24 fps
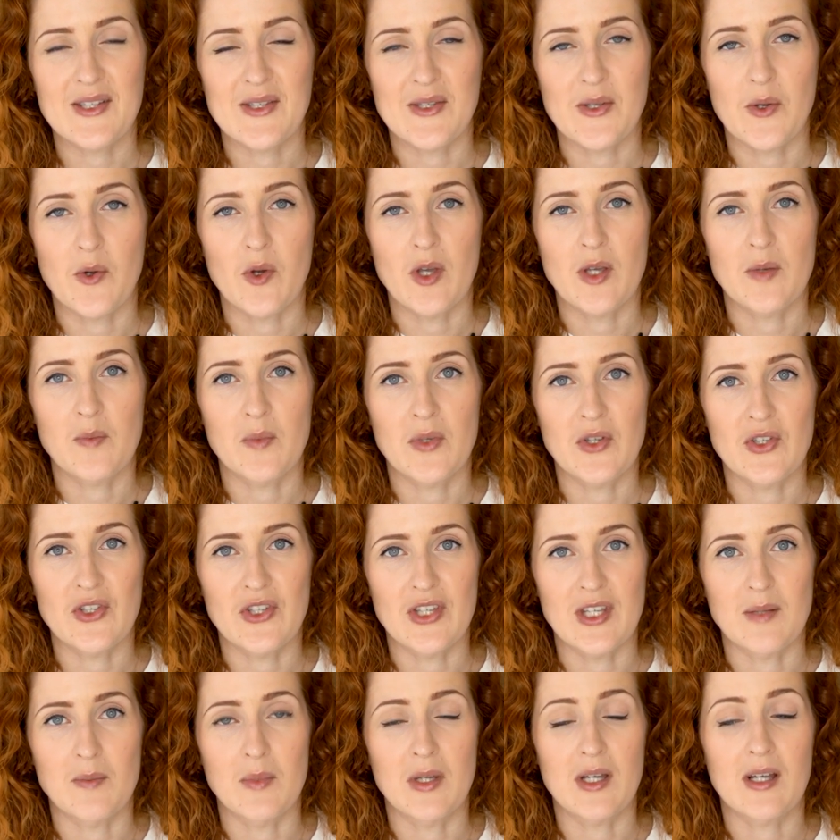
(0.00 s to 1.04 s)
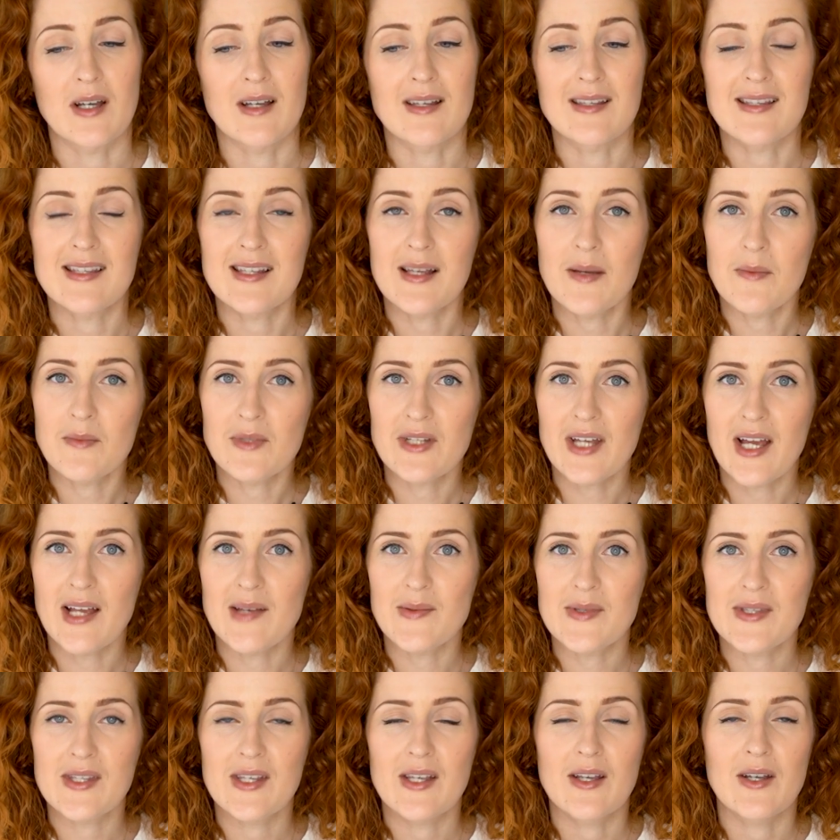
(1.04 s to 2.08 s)
sewing machine, because
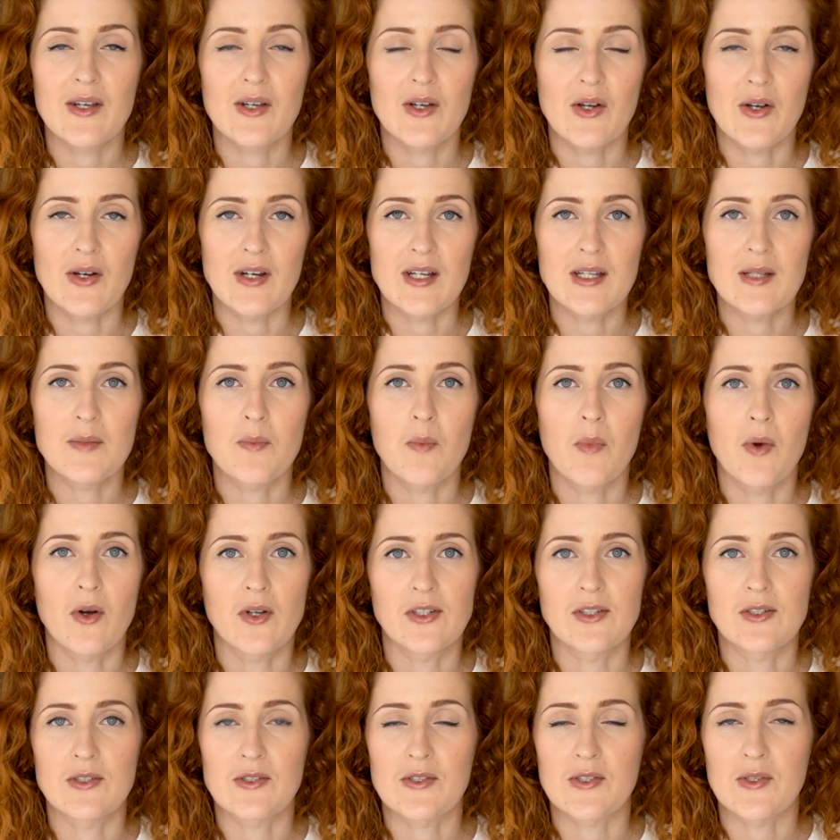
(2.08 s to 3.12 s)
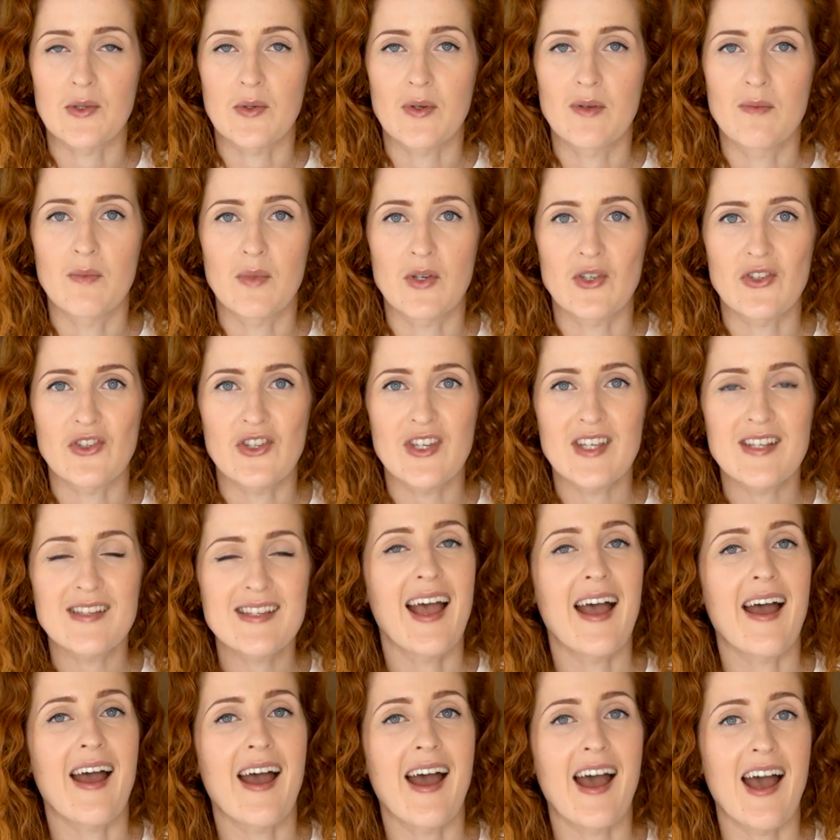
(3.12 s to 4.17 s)
sometimes current modern sewing
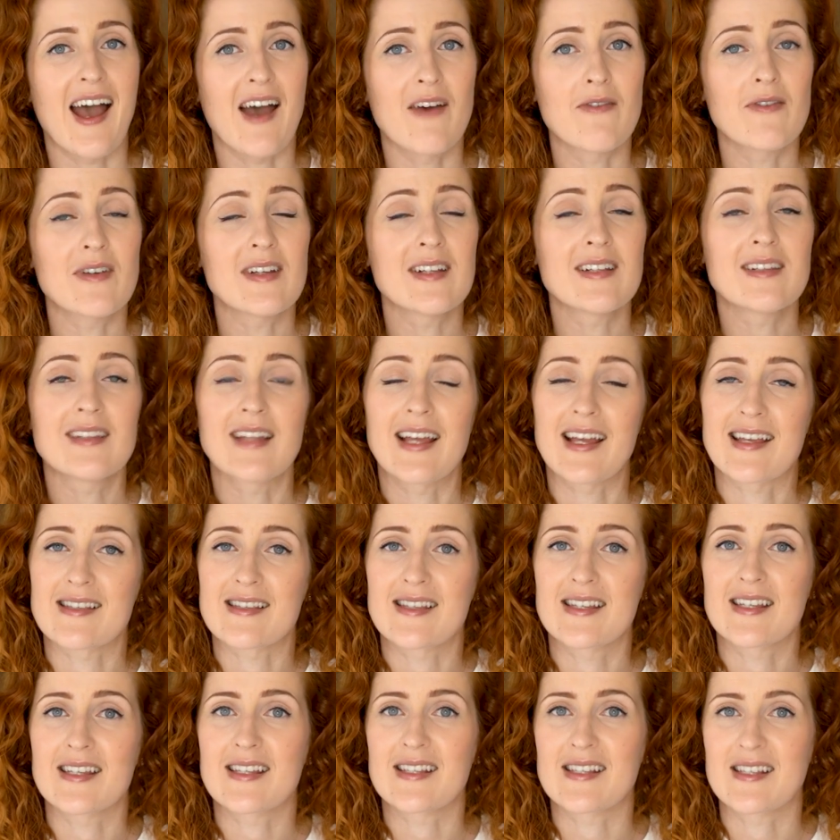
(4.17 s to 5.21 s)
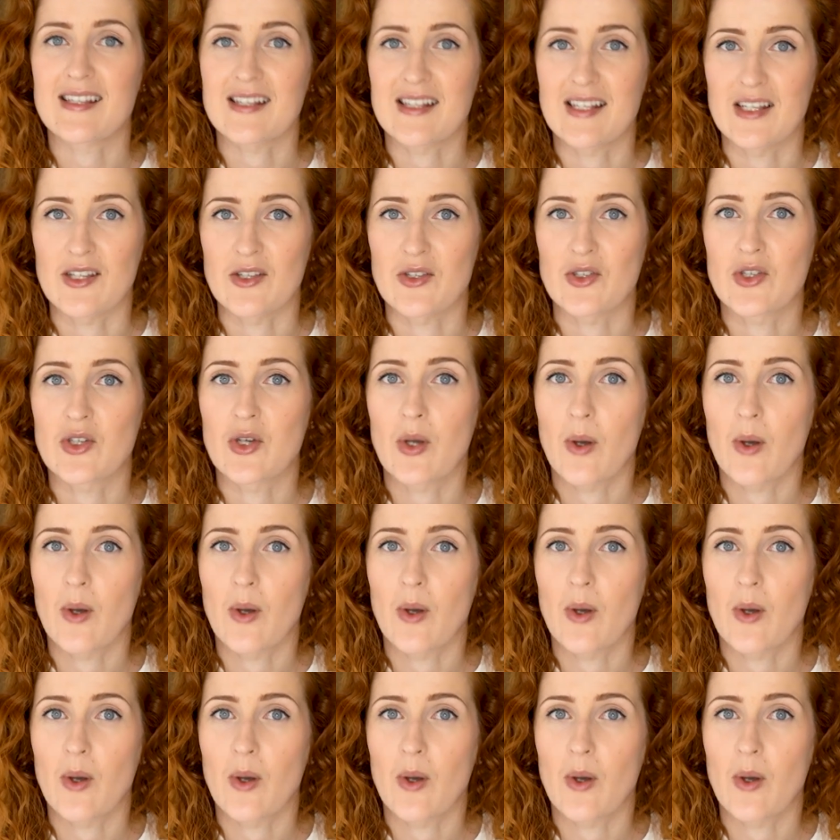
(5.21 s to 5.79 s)
machines have elastic stitch